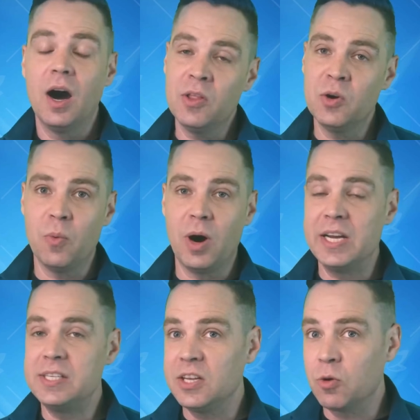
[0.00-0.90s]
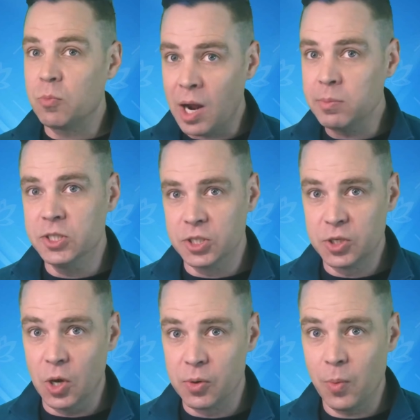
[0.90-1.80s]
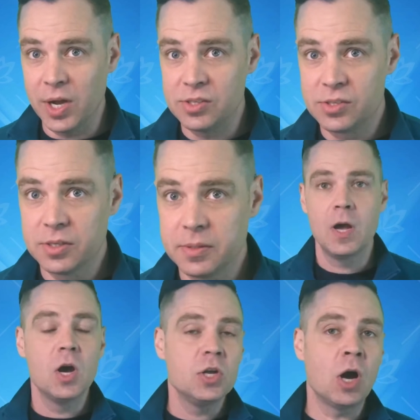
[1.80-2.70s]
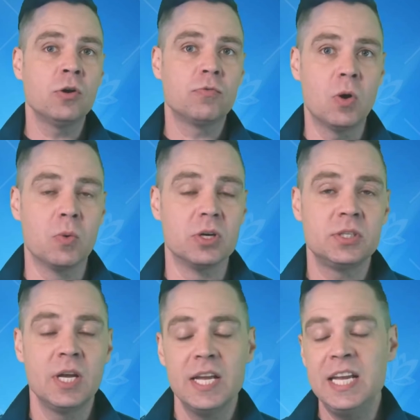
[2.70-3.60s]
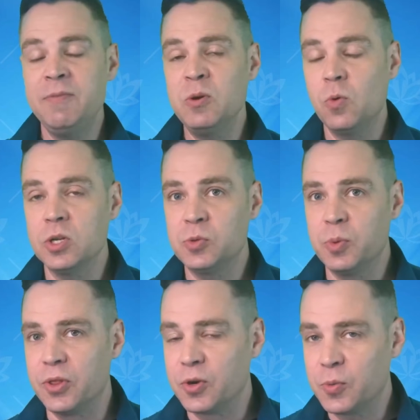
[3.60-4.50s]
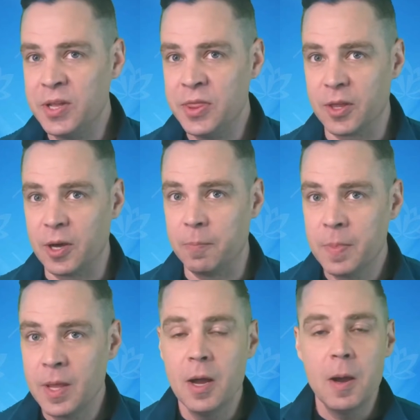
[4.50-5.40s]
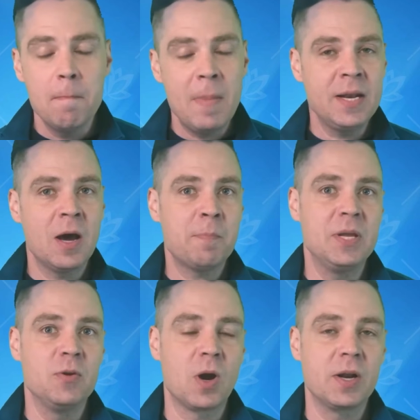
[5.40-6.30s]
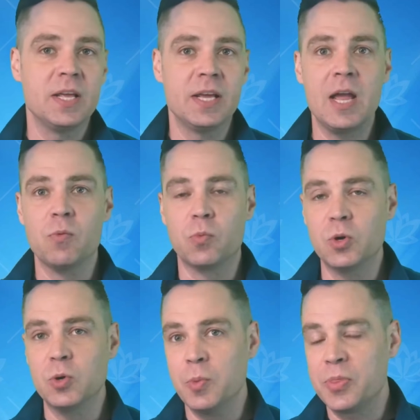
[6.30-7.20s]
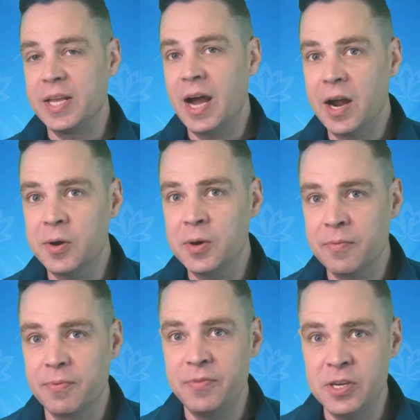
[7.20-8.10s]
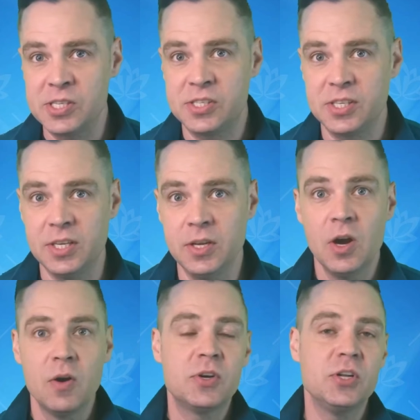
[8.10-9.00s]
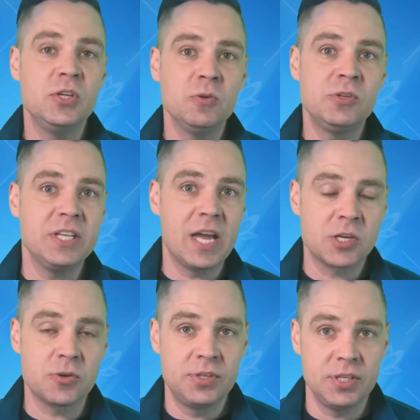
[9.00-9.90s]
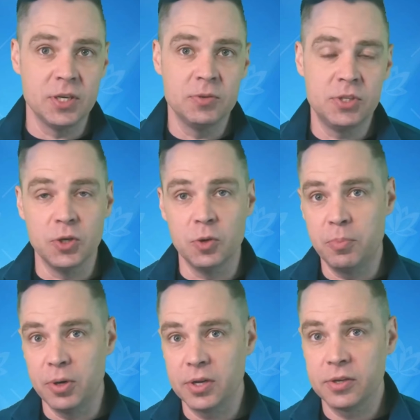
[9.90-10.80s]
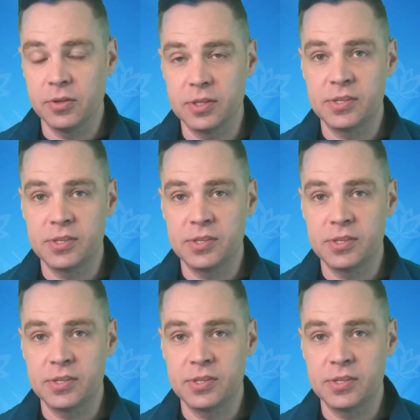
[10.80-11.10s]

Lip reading: Otherwise, it'll probably just go to waste. Young growers, even ones with a green thumb, may not be running a room with the high enough efficiency to use the extra CO2 put into the